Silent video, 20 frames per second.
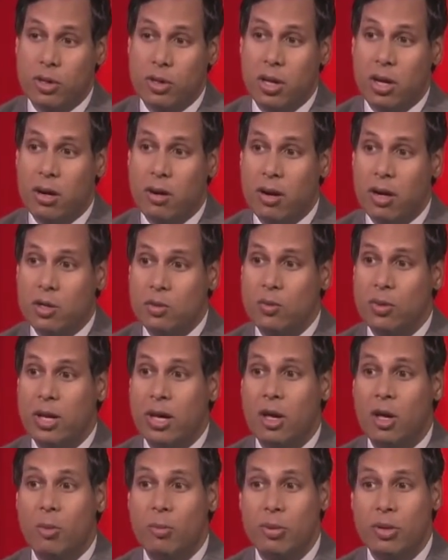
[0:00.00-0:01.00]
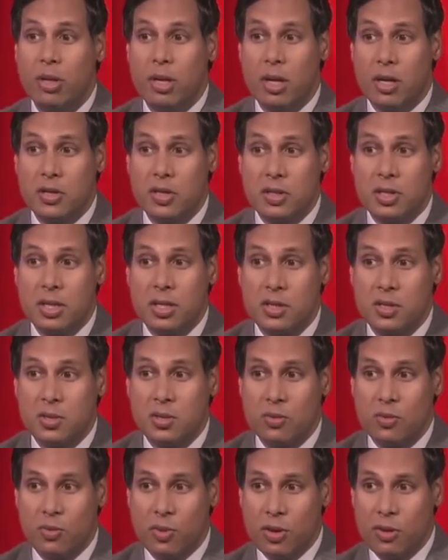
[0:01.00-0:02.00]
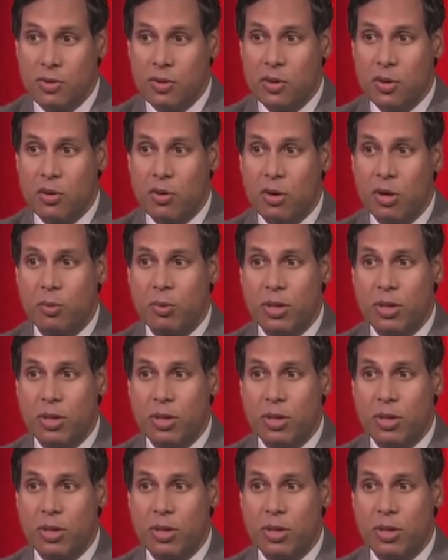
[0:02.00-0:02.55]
Care Act will help assist with New York,